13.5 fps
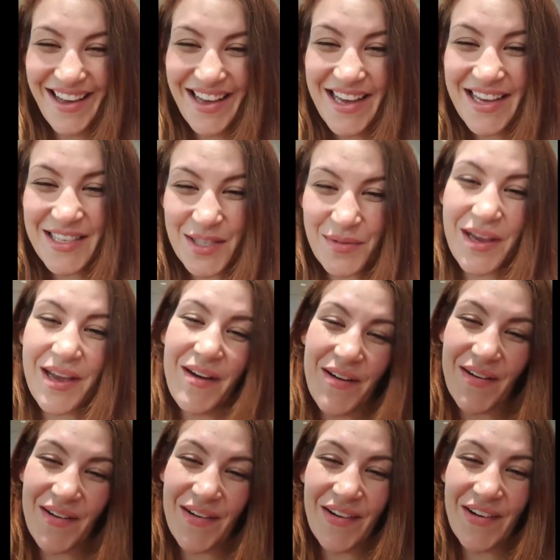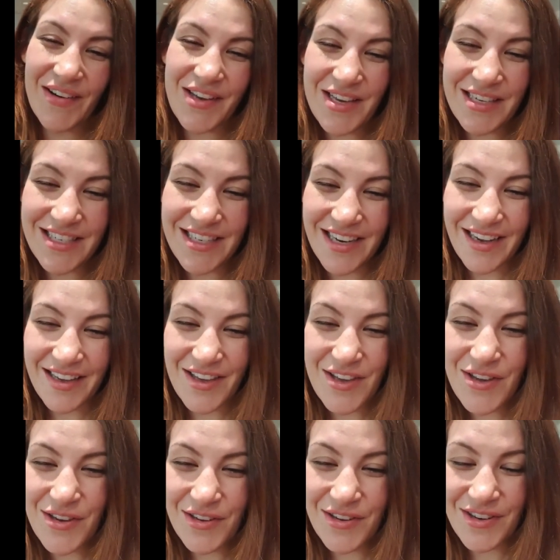He's 3. Aw, Keisha,
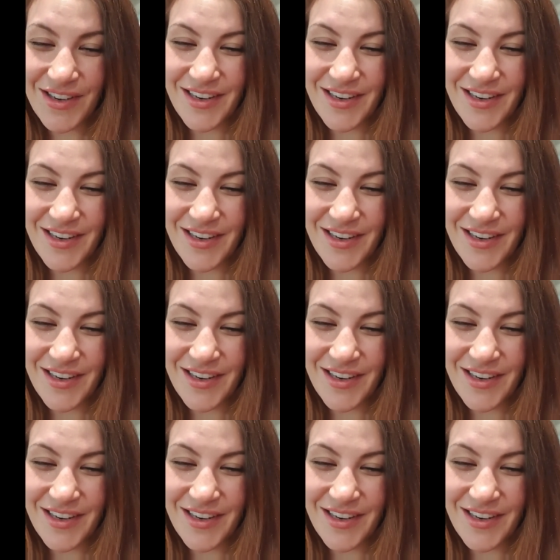cute.